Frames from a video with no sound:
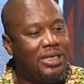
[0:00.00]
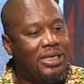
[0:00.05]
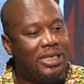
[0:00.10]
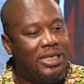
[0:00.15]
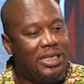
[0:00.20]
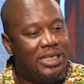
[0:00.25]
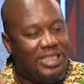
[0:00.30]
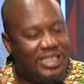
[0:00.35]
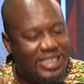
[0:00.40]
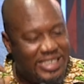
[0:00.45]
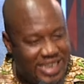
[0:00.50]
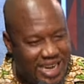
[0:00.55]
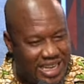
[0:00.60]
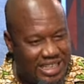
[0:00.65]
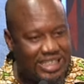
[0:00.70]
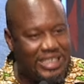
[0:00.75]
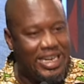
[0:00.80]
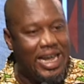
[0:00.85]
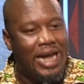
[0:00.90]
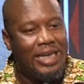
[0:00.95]

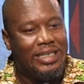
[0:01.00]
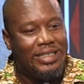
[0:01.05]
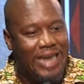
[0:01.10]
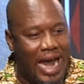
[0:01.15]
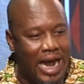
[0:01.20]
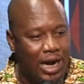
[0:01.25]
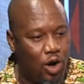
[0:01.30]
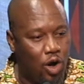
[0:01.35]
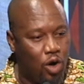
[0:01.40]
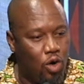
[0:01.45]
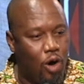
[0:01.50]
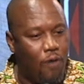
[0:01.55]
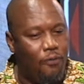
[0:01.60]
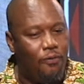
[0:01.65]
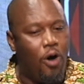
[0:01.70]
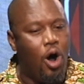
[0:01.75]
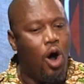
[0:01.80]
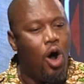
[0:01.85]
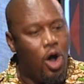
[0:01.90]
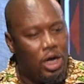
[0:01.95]
national dialogue of
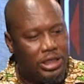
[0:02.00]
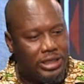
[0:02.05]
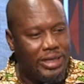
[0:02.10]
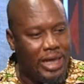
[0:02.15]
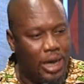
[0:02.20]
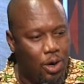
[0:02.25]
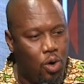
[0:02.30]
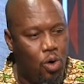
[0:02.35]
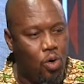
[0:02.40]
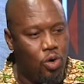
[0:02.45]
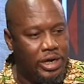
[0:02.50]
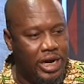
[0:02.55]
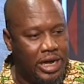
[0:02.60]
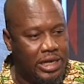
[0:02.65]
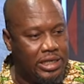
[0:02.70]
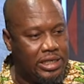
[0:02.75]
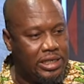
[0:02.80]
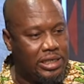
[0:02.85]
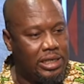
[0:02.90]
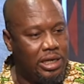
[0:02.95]
all
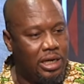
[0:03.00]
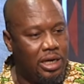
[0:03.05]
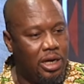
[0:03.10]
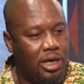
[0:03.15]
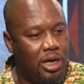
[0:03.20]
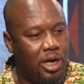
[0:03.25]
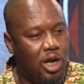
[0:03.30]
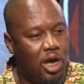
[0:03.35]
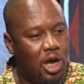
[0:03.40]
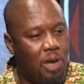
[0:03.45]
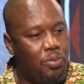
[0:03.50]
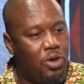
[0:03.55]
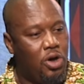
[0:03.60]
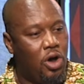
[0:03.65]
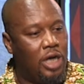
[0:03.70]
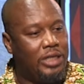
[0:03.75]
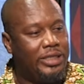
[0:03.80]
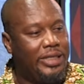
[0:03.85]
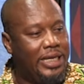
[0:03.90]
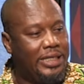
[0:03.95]
stakeholders
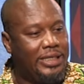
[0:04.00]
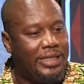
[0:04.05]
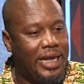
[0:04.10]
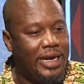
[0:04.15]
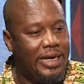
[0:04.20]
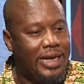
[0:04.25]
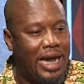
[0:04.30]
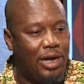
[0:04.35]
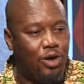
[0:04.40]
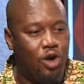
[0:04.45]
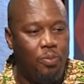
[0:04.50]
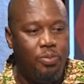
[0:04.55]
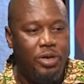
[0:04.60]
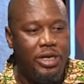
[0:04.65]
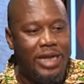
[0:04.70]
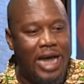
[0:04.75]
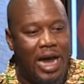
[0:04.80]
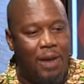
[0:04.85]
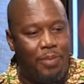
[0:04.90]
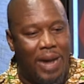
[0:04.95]
because this thing cannot be
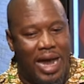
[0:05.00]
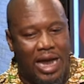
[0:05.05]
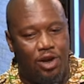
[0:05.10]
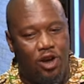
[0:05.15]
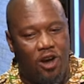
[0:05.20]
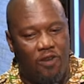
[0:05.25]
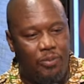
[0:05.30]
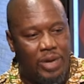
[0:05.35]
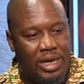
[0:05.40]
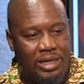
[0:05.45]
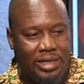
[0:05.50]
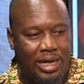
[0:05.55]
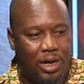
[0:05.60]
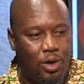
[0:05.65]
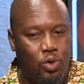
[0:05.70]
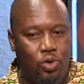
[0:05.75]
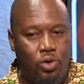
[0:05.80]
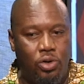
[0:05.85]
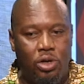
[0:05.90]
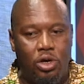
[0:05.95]
done by government
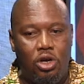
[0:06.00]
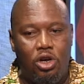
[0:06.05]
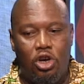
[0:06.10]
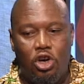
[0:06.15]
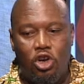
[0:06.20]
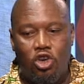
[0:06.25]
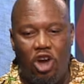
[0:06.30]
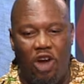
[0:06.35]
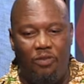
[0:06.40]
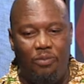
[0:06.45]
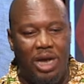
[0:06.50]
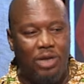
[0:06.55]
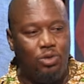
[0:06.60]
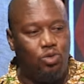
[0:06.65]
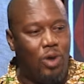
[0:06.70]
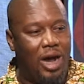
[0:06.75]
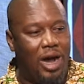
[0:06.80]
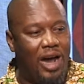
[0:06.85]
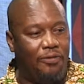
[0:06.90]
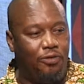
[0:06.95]
alone. Government
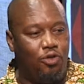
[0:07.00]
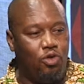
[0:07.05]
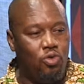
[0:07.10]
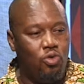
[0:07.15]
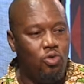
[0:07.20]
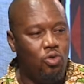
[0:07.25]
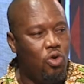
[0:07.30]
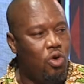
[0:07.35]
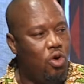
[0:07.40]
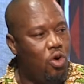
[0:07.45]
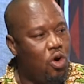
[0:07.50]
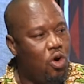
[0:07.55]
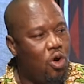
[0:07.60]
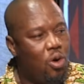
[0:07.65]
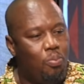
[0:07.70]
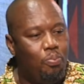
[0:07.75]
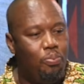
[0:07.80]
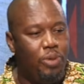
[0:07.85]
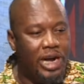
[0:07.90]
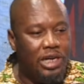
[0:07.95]
will have to
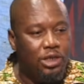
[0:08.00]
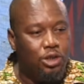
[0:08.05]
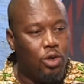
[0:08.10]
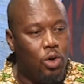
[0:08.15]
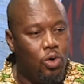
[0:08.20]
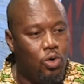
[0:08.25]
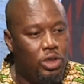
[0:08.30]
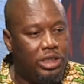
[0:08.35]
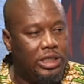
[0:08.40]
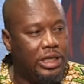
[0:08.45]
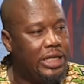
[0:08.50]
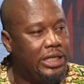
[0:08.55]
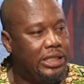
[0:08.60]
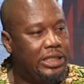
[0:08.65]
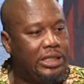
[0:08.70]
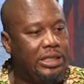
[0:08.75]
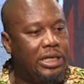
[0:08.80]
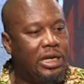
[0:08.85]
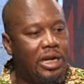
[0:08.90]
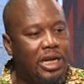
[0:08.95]
bring
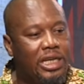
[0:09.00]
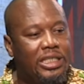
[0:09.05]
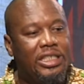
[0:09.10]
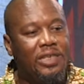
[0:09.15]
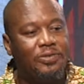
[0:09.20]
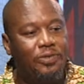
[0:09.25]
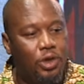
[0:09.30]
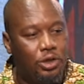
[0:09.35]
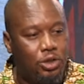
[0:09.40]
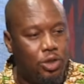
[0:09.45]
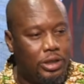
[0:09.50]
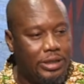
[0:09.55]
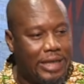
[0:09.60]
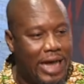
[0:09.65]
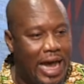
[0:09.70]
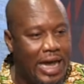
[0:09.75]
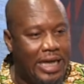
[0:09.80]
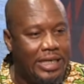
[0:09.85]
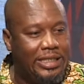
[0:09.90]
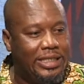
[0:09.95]
solutions, civil
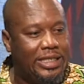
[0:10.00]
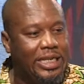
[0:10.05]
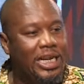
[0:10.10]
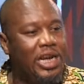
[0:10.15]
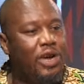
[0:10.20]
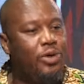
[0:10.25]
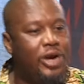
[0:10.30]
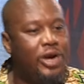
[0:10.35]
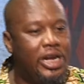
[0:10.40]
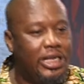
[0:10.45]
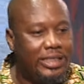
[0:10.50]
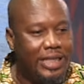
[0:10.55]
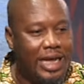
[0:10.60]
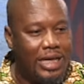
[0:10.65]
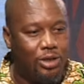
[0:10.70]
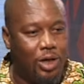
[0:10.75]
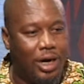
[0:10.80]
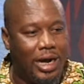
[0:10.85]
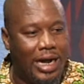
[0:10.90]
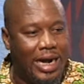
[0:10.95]
society, research
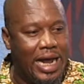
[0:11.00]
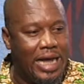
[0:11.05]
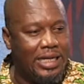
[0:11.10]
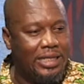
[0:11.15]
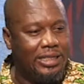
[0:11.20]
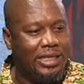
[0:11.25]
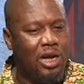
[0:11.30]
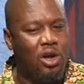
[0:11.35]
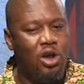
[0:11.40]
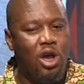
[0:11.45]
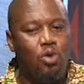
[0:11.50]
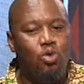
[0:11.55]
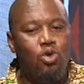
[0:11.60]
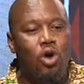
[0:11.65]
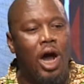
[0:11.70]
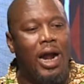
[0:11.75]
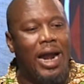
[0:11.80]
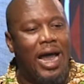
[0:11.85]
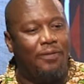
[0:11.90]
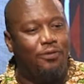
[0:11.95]
organization, we all
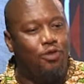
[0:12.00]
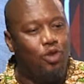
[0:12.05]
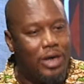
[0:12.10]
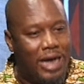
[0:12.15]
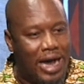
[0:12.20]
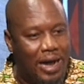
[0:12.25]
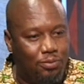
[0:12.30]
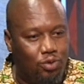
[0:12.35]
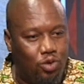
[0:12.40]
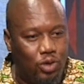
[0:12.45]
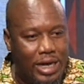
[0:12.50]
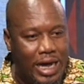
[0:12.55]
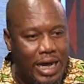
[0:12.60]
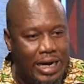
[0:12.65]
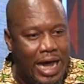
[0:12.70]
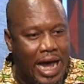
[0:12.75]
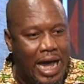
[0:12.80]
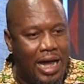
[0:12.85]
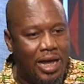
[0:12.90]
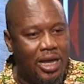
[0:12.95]
have to come
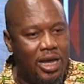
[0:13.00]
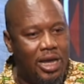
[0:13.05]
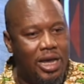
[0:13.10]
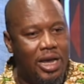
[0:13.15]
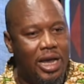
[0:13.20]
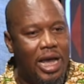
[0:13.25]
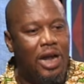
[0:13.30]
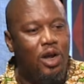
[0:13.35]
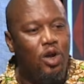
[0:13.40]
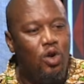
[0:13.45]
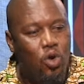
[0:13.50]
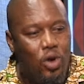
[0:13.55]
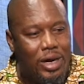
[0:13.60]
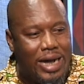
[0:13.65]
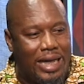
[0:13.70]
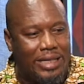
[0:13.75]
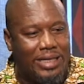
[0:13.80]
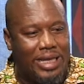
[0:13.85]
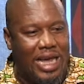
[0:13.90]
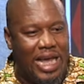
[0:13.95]
together and look
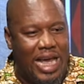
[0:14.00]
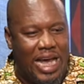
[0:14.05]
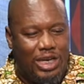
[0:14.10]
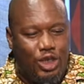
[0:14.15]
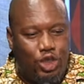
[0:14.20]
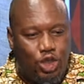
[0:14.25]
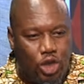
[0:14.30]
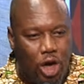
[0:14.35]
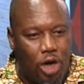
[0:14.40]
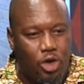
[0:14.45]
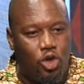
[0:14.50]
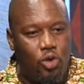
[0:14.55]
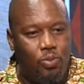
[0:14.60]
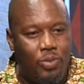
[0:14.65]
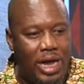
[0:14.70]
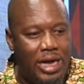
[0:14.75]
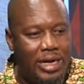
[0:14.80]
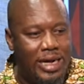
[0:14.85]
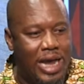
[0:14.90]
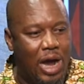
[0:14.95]
at a
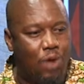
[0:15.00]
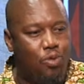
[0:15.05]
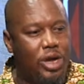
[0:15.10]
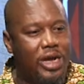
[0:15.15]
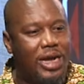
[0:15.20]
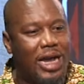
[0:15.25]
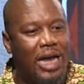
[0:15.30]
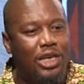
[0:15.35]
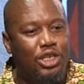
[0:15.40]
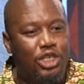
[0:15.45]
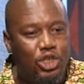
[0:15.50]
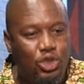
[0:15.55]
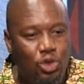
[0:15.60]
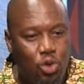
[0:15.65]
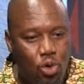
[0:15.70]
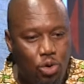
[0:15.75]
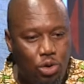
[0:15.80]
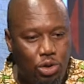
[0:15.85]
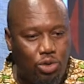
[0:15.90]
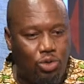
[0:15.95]
document that we can
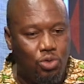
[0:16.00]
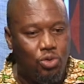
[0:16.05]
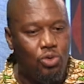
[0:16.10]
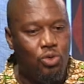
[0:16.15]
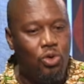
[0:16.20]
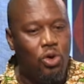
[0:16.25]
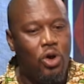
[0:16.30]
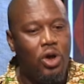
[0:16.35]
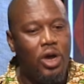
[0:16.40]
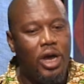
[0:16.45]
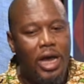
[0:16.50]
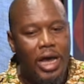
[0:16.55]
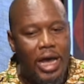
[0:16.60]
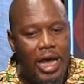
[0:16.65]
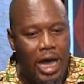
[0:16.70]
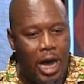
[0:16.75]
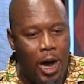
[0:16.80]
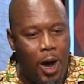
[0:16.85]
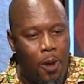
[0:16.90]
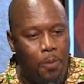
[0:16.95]
use to
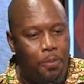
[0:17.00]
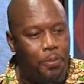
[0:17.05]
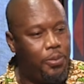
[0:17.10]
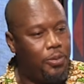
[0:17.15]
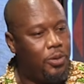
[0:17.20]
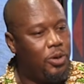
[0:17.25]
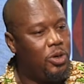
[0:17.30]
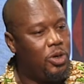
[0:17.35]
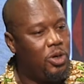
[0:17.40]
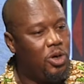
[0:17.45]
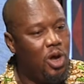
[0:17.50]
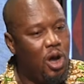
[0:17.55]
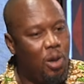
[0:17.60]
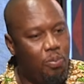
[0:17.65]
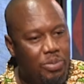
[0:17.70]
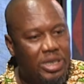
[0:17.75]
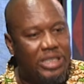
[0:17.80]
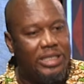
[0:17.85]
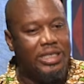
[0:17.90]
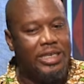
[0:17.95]
help
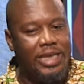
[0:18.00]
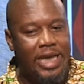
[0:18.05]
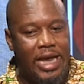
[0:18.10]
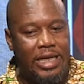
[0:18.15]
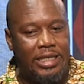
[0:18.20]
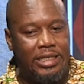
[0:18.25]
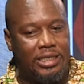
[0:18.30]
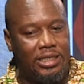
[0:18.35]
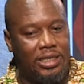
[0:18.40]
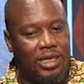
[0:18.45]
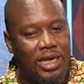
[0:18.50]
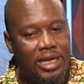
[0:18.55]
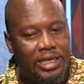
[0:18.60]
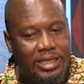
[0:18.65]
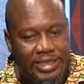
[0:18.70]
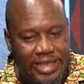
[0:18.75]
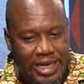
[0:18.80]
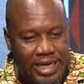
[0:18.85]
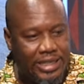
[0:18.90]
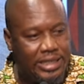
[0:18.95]
mitigate
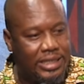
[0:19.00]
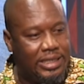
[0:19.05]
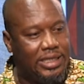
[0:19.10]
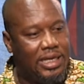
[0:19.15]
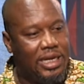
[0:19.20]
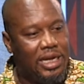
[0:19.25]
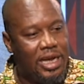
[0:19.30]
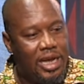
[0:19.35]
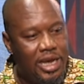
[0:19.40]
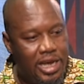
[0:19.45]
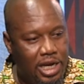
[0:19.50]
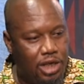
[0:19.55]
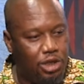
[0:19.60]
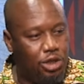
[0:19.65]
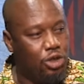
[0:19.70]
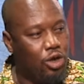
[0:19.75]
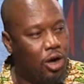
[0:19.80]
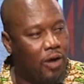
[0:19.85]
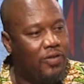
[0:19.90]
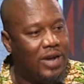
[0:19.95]
this issue
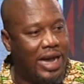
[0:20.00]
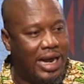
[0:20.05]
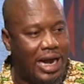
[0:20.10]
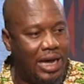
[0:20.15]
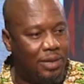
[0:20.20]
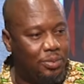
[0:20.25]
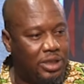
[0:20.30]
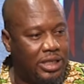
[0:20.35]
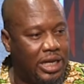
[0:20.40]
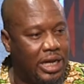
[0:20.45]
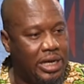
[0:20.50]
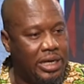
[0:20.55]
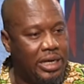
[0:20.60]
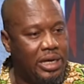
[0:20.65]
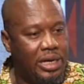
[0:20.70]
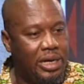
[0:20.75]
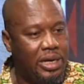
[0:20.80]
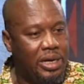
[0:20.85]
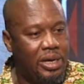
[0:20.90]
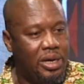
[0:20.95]
of galamsey.
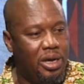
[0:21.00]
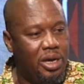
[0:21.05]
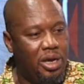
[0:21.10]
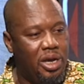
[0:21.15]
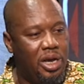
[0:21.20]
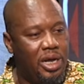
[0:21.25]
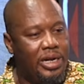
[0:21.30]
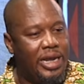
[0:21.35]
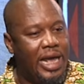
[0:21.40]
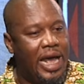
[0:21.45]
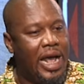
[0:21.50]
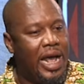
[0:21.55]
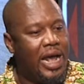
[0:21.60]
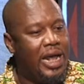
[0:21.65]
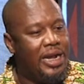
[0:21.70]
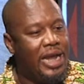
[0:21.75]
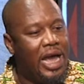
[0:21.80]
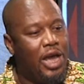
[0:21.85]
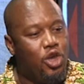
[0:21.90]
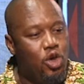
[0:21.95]
The,
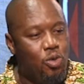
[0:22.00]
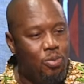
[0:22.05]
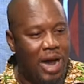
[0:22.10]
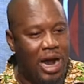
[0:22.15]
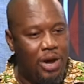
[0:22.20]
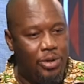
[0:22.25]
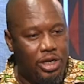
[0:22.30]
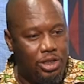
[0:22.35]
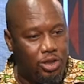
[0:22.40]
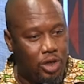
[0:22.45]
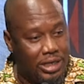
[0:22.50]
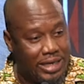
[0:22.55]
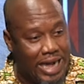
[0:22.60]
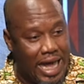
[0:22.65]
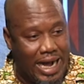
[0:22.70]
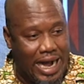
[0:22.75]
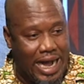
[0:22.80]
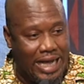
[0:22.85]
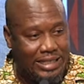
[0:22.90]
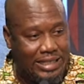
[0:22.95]
the human resource, like
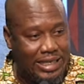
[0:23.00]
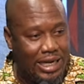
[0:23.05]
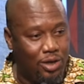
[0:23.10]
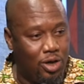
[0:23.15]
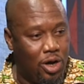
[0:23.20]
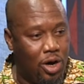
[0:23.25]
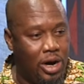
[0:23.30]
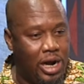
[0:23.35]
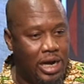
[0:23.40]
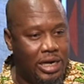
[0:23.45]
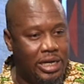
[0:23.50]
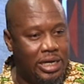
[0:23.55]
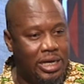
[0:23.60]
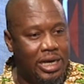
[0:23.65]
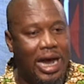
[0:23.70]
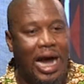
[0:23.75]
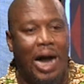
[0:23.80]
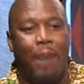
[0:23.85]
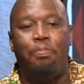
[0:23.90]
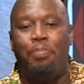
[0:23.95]
I said already,
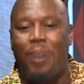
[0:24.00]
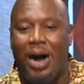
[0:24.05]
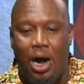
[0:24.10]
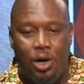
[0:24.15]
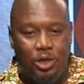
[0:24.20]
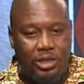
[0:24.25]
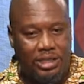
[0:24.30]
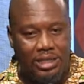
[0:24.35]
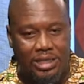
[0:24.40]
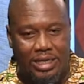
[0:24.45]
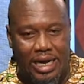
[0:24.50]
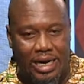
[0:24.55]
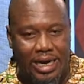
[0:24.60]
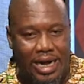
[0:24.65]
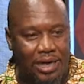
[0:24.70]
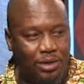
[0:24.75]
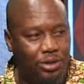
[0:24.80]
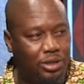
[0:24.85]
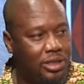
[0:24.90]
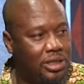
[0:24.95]
abounds in the
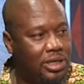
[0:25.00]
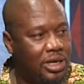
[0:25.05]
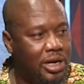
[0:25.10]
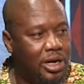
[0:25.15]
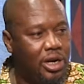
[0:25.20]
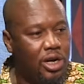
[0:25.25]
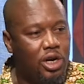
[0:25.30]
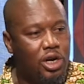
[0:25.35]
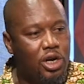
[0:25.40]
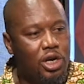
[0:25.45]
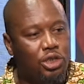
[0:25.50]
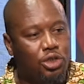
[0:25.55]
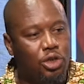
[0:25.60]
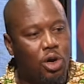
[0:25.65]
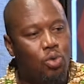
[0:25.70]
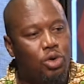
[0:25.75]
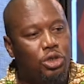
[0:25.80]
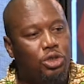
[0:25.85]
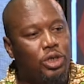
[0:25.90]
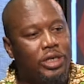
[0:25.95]
country. So we
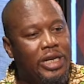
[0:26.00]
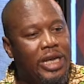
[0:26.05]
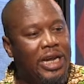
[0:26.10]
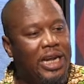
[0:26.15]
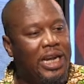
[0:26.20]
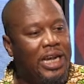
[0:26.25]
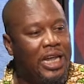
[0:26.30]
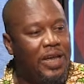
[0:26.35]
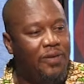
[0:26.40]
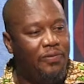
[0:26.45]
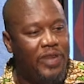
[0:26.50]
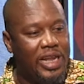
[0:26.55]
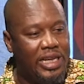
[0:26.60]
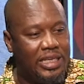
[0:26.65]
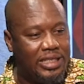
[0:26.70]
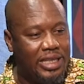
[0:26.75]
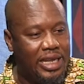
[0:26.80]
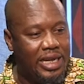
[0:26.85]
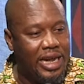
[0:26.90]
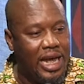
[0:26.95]
shouldn't leave this
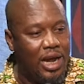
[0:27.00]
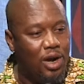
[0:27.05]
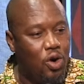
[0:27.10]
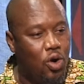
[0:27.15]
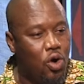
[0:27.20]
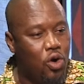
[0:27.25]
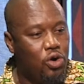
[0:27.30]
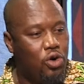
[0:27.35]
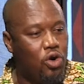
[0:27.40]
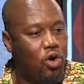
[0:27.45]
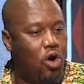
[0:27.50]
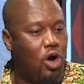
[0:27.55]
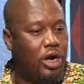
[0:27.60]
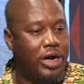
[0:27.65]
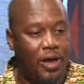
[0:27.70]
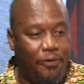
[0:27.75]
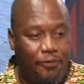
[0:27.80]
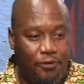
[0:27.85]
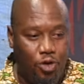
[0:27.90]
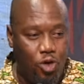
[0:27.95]
thing alone on a
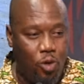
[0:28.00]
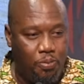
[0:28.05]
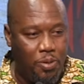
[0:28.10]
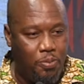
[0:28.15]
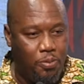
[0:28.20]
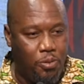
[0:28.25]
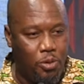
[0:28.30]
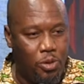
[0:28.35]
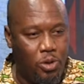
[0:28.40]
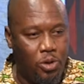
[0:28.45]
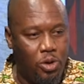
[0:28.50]
few people.